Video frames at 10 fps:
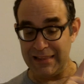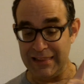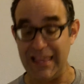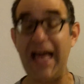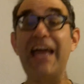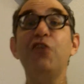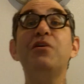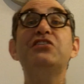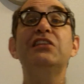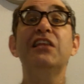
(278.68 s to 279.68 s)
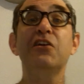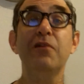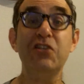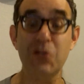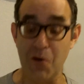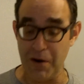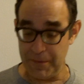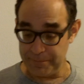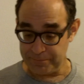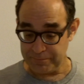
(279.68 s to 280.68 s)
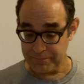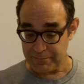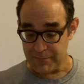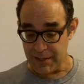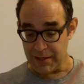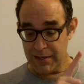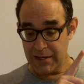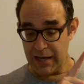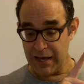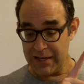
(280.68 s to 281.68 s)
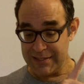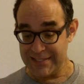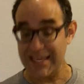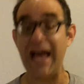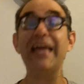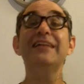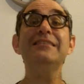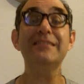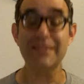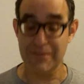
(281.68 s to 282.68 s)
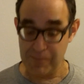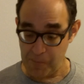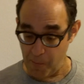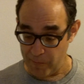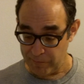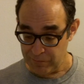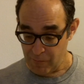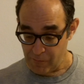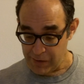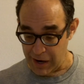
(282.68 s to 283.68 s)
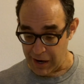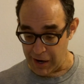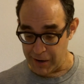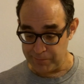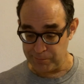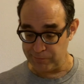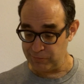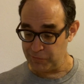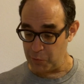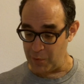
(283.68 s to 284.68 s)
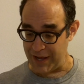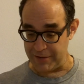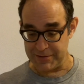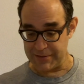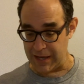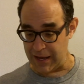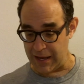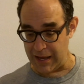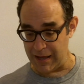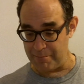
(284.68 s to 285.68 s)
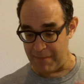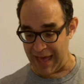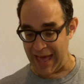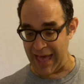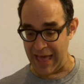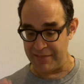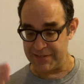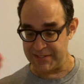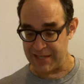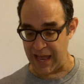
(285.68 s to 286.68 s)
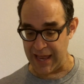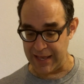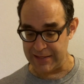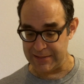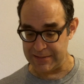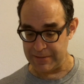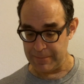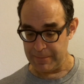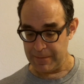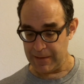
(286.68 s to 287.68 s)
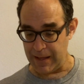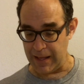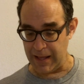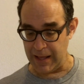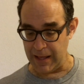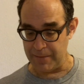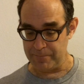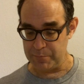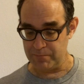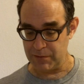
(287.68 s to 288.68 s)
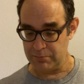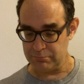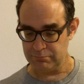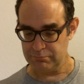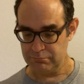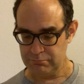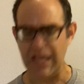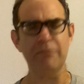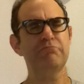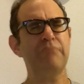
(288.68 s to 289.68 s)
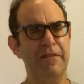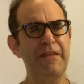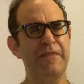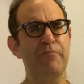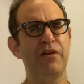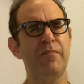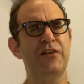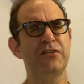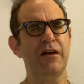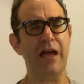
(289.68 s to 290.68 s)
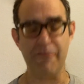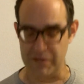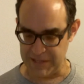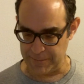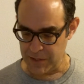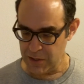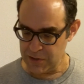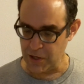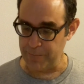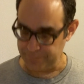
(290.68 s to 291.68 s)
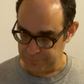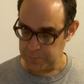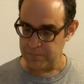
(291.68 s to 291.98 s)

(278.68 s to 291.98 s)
language and literature, science, what else? Math, science. Yeah, I think that pretty much covers it. So